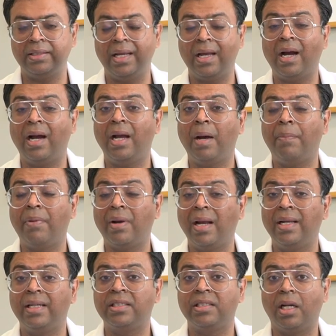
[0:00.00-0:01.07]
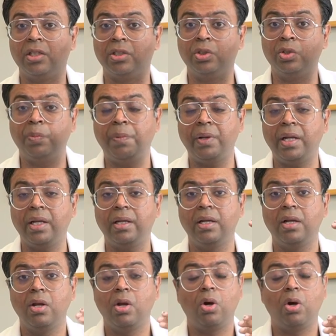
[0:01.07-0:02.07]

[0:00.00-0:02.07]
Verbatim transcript: Their upper eyelid starts drooping,